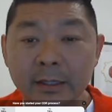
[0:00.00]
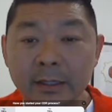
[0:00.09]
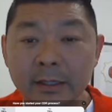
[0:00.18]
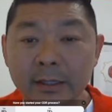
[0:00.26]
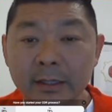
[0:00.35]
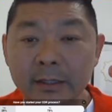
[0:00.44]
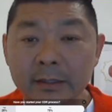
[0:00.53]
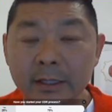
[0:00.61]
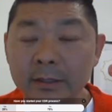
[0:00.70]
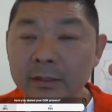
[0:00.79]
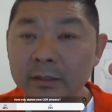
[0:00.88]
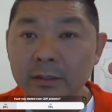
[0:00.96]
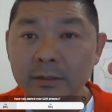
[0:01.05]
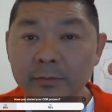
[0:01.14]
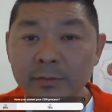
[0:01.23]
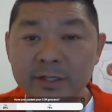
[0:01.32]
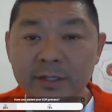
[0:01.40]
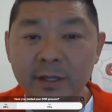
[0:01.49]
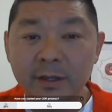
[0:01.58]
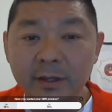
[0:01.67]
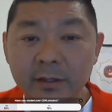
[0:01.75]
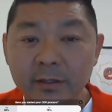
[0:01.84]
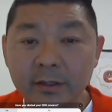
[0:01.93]
And another
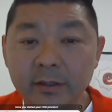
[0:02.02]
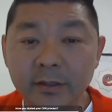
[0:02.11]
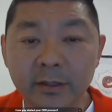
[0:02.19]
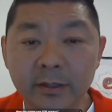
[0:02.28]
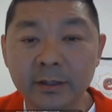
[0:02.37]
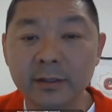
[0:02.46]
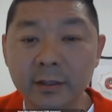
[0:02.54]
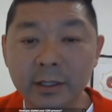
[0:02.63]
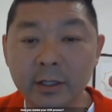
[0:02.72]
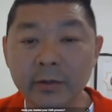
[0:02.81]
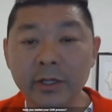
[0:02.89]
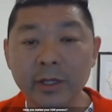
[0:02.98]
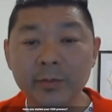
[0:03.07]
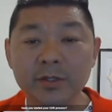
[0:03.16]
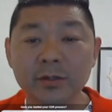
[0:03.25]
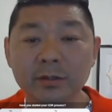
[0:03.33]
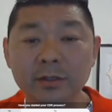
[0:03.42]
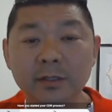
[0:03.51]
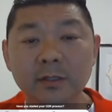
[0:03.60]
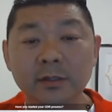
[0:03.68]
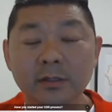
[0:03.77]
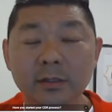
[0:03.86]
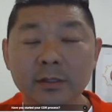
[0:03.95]
mistake in the career episode
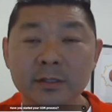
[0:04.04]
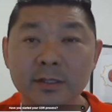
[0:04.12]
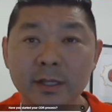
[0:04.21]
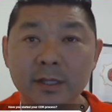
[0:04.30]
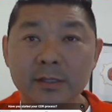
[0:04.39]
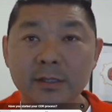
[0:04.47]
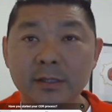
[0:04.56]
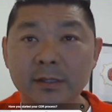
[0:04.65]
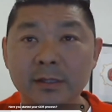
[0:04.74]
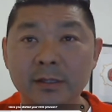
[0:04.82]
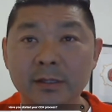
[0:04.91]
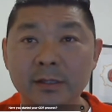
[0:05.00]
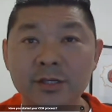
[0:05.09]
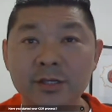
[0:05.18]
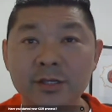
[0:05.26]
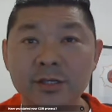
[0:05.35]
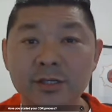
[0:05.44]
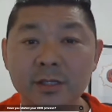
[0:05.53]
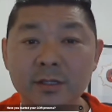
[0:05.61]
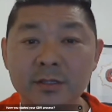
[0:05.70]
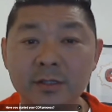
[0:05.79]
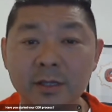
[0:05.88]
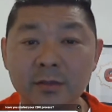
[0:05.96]
is that
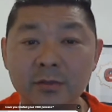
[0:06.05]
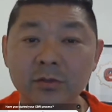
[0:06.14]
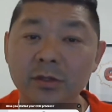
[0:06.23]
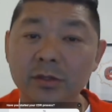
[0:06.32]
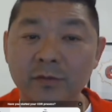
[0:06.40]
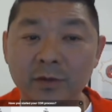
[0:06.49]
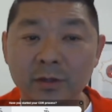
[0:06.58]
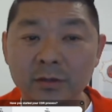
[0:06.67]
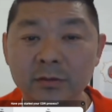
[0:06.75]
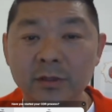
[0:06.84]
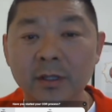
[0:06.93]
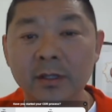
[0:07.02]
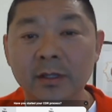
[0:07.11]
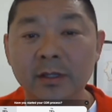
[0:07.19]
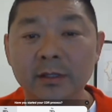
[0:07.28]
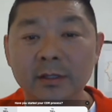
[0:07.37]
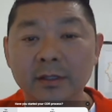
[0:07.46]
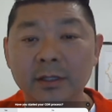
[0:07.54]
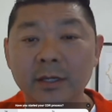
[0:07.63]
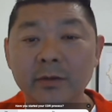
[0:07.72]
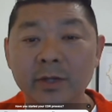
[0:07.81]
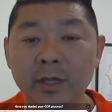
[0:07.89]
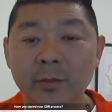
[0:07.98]
engineers, they do not follow the
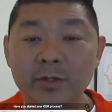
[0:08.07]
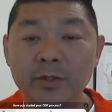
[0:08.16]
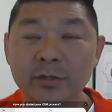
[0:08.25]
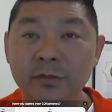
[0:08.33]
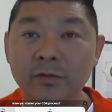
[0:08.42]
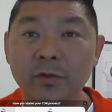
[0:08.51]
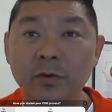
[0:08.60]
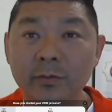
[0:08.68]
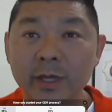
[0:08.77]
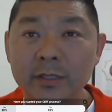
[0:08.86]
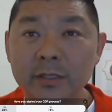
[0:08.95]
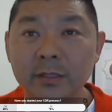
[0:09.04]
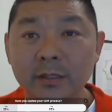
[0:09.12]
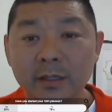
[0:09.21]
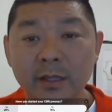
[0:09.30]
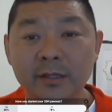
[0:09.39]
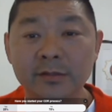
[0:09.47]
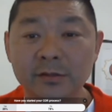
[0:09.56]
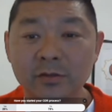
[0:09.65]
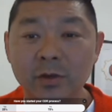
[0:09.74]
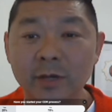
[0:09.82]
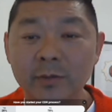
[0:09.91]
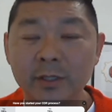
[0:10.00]
career episode format as
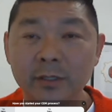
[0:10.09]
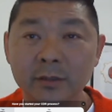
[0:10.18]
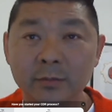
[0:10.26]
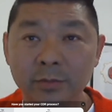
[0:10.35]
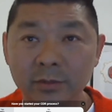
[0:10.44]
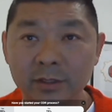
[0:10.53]
described in